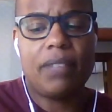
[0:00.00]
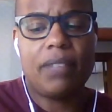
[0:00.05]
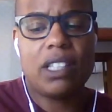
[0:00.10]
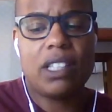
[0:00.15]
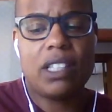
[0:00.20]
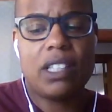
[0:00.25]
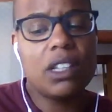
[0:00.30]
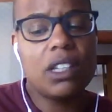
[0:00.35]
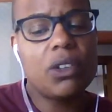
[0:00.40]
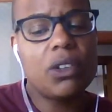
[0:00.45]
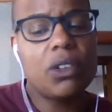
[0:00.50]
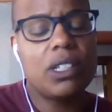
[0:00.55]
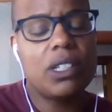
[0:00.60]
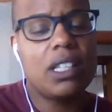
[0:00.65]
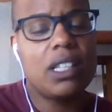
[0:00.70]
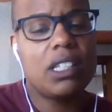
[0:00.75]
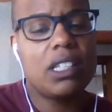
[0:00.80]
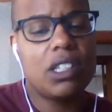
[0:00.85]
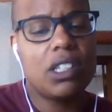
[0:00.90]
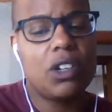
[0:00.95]
it's a
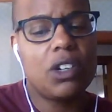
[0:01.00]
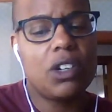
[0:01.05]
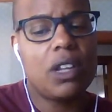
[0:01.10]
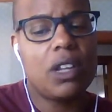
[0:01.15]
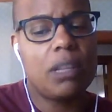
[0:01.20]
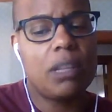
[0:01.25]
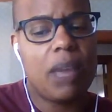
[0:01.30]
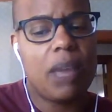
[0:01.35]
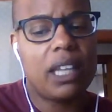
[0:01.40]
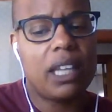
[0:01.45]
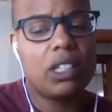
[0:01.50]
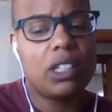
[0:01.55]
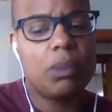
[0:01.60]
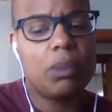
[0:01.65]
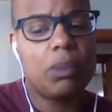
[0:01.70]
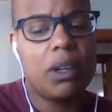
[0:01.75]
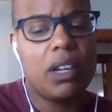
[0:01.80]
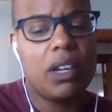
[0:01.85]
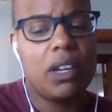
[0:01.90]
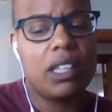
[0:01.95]
literacy that's centered on the Black
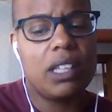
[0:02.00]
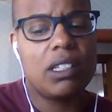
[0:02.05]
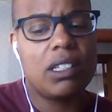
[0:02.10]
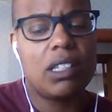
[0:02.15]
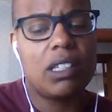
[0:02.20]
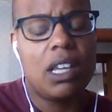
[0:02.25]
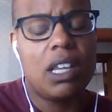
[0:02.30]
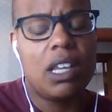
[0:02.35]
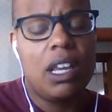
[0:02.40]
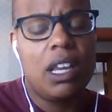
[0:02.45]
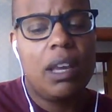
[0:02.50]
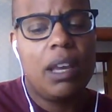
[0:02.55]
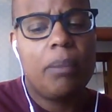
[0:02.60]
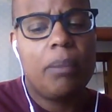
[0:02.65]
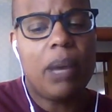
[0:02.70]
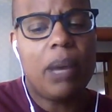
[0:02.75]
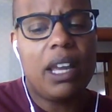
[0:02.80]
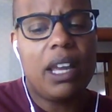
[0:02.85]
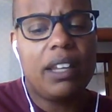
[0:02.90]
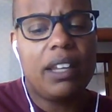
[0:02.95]
experience,
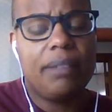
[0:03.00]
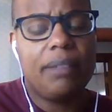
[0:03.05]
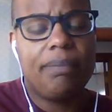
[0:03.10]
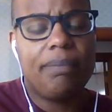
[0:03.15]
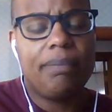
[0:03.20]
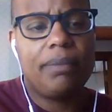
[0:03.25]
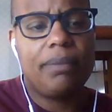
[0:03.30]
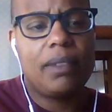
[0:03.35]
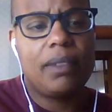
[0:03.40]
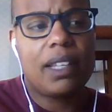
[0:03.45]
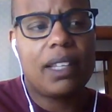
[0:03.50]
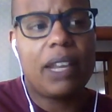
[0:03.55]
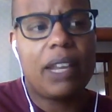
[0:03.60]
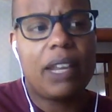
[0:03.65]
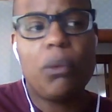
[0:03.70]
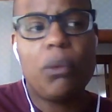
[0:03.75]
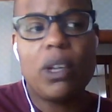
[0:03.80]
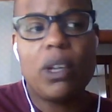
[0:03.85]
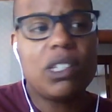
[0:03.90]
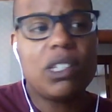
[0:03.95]
but
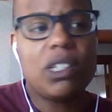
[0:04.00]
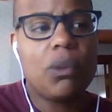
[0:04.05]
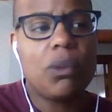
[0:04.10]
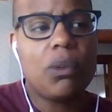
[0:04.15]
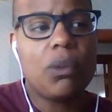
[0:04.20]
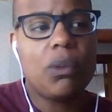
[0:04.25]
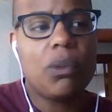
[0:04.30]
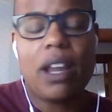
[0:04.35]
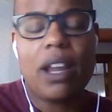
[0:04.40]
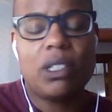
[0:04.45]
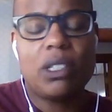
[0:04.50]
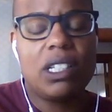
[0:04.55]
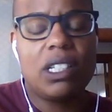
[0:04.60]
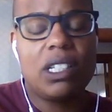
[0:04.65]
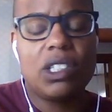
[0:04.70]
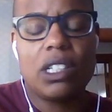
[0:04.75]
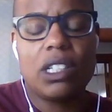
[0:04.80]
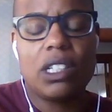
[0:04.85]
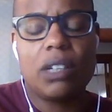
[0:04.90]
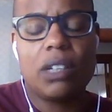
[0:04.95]
it wasn't what I was
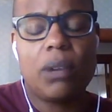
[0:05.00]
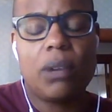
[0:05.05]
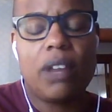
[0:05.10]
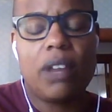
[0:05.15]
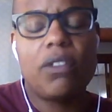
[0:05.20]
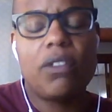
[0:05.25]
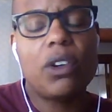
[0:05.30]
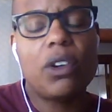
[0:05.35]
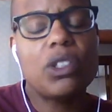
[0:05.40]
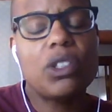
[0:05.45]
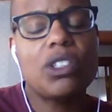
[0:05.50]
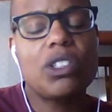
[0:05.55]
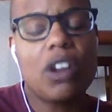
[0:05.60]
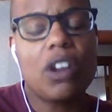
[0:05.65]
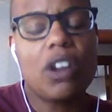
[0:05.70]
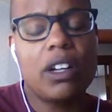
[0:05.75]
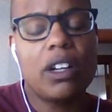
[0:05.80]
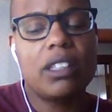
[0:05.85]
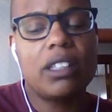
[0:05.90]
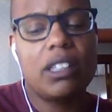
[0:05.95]
teaching when I first
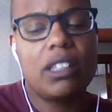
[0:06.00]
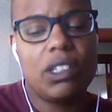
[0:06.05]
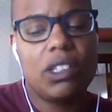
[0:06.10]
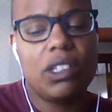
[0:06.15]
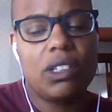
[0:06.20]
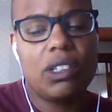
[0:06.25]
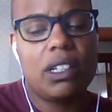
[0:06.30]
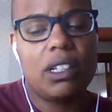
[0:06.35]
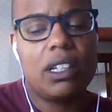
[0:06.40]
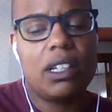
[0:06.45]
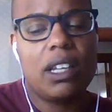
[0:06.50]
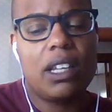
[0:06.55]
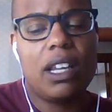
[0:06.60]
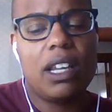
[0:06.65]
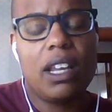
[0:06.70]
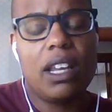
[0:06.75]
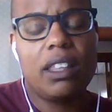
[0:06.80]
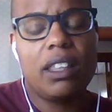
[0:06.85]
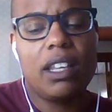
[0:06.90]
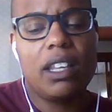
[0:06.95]
started teaching.
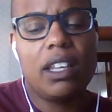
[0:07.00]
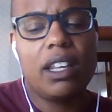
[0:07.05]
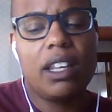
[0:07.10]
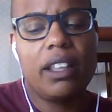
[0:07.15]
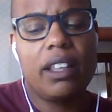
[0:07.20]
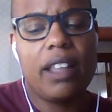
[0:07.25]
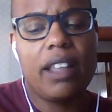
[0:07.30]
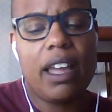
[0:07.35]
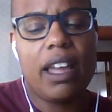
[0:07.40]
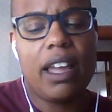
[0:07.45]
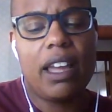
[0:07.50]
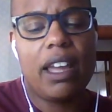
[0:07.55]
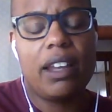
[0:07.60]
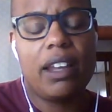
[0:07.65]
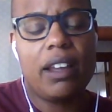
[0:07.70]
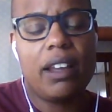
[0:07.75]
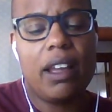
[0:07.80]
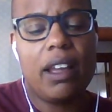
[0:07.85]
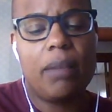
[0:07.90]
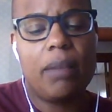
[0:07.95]
And I think
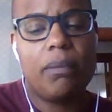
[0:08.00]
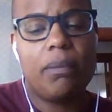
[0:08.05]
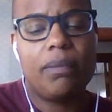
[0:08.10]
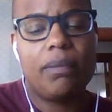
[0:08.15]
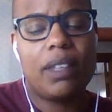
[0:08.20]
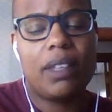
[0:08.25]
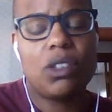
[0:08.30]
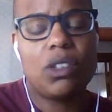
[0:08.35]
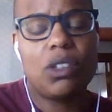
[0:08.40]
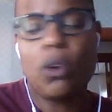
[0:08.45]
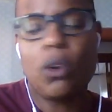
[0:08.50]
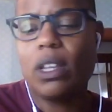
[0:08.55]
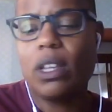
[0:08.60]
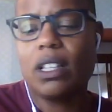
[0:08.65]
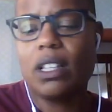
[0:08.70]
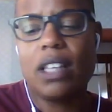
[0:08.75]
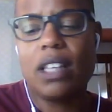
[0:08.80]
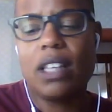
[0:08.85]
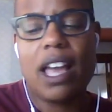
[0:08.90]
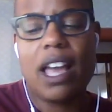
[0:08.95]
that it's only
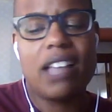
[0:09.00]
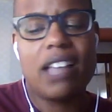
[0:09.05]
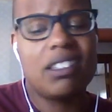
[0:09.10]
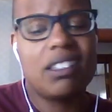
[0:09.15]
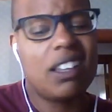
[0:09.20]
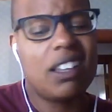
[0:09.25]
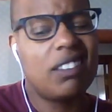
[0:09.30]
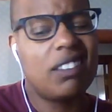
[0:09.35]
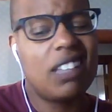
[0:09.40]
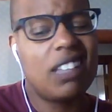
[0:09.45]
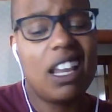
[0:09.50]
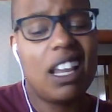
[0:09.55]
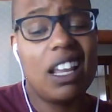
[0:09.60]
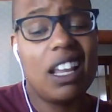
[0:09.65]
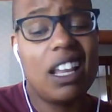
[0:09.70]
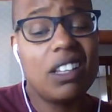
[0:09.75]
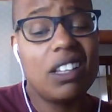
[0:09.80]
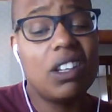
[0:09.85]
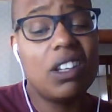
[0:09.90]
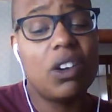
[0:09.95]
in the last
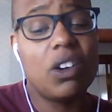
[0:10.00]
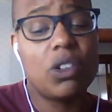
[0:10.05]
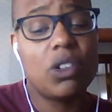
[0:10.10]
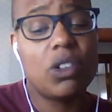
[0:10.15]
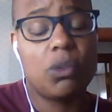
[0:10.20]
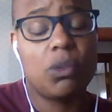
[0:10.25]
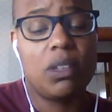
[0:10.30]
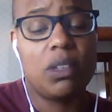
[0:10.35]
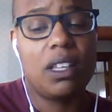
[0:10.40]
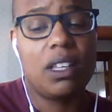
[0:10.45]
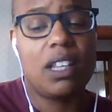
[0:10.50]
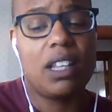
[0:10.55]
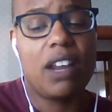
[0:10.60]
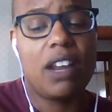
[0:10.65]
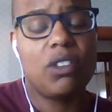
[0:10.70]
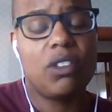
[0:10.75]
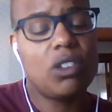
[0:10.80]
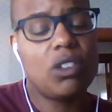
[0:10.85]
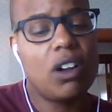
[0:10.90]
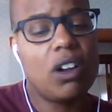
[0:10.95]
10 years really that
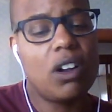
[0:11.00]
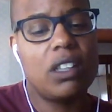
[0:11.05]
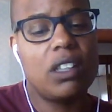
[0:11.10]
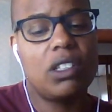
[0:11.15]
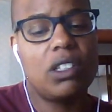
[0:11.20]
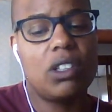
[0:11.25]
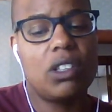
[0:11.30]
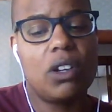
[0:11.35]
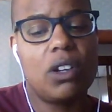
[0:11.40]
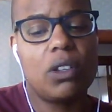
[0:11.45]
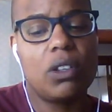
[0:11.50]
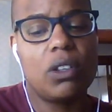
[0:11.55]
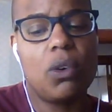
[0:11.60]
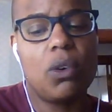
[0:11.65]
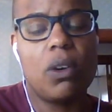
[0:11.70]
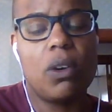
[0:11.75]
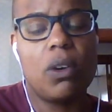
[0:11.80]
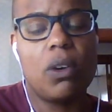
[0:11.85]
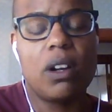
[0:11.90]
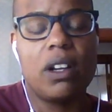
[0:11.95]
I've started to turn the
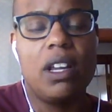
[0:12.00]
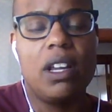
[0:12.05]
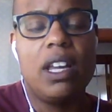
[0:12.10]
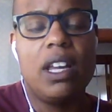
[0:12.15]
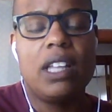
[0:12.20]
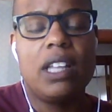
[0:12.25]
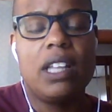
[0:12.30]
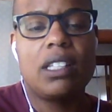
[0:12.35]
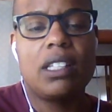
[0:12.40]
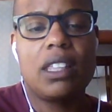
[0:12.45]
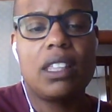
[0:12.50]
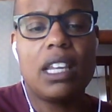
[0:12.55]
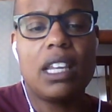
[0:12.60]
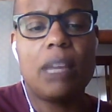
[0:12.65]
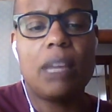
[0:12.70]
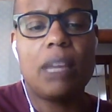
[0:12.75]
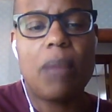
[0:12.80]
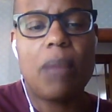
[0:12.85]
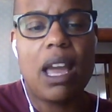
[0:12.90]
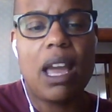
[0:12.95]
corner to
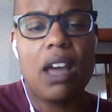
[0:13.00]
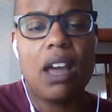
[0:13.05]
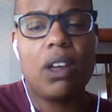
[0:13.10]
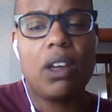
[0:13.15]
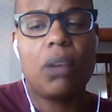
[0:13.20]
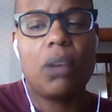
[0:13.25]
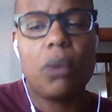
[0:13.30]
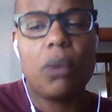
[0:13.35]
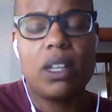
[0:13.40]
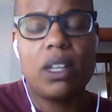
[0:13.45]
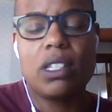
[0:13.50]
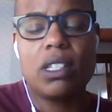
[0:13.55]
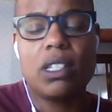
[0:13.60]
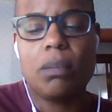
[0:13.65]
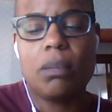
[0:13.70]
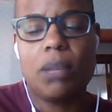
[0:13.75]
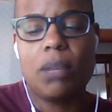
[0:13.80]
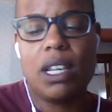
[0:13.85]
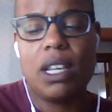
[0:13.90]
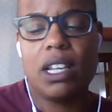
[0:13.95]
think about what
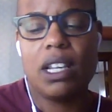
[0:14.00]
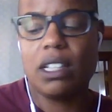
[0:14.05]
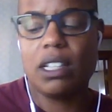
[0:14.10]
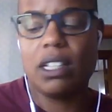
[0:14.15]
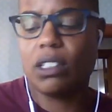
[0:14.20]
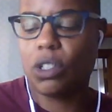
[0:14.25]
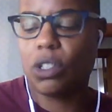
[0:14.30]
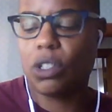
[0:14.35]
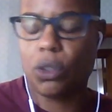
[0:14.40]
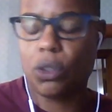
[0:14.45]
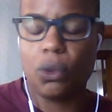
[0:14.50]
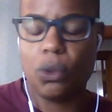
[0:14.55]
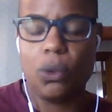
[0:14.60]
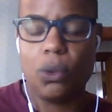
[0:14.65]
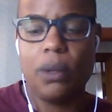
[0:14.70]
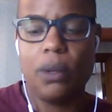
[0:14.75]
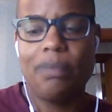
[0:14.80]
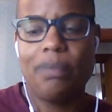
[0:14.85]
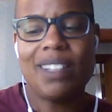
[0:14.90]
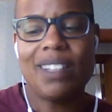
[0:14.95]
does it mean
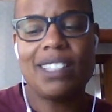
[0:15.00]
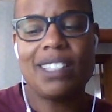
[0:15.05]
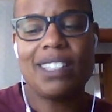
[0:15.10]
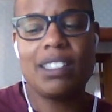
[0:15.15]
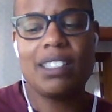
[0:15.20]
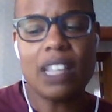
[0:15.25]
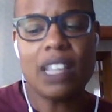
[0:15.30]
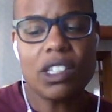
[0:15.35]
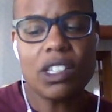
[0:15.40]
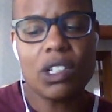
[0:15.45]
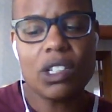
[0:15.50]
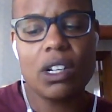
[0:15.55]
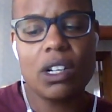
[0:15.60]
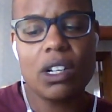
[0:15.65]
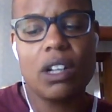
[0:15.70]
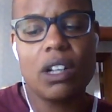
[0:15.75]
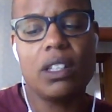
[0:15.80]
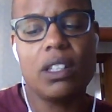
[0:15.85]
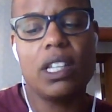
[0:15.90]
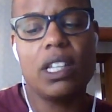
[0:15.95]
to
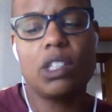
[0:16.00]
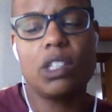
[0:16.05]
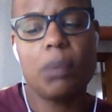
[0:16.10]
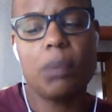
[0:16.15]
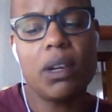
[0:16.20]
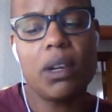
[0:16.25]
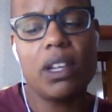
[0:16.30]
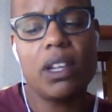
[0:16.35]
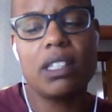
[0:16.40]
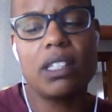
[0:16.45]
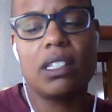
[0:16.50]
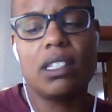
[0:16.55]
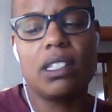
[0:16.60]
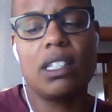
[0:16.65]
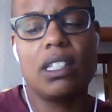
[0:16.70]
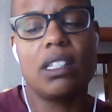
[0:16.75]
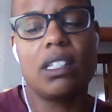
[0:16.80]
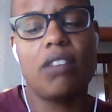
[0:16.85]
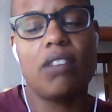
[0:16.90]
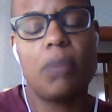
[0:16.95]
center the
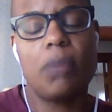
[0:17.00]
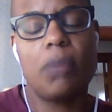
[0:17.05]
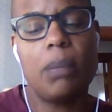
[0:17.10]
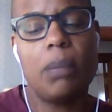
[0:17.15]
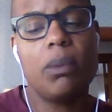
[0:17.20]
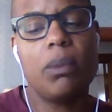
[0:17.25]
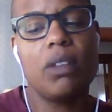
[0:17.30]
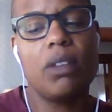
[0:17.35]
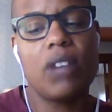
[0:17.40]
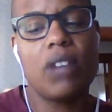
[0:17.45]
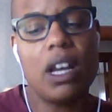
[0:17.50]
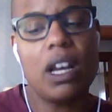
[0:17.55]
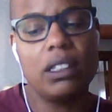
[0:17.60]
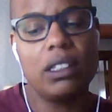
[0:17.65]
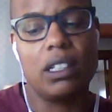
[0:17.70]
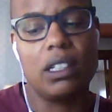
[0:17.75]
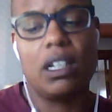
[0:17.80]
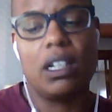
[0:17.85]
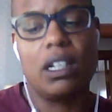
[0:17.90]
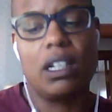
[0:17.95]
experiences of people of
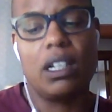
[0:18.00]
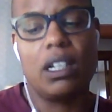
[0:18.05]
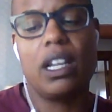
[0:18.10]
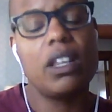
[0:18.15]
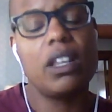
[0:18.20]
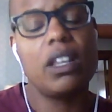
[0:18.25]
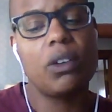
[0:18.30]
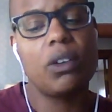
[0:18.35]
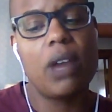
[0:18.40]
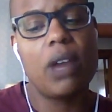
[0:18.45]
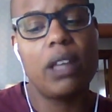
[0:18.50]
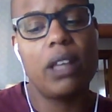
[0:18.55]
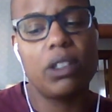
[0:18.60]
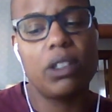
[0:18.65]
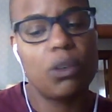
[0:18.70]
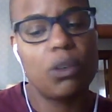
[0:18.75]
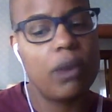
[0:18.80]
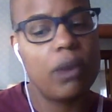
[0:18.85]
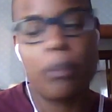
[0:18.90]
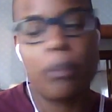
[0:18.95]
color and other
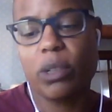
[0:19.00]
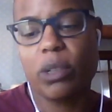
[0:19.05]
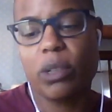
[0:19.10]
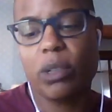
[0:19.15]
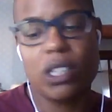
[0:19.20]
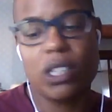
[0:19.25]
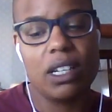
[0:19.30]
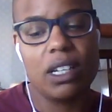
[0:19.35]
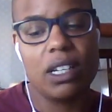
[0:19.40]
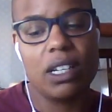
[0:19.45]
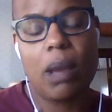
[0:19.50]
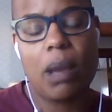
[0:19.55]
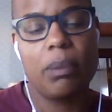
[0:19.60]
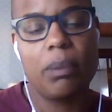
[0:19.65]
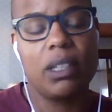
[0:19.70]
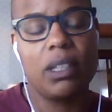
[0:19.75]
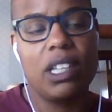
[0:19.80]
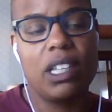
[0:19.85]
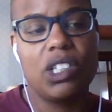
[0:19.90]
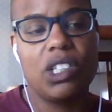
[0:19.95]
underrepresented
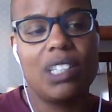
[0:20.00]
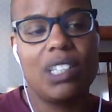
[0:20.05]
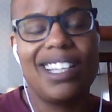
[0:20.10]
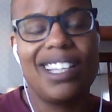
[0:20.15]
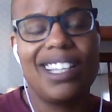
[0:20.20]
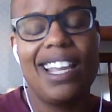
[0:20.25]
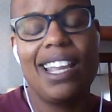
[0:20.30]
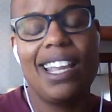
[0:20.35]
populations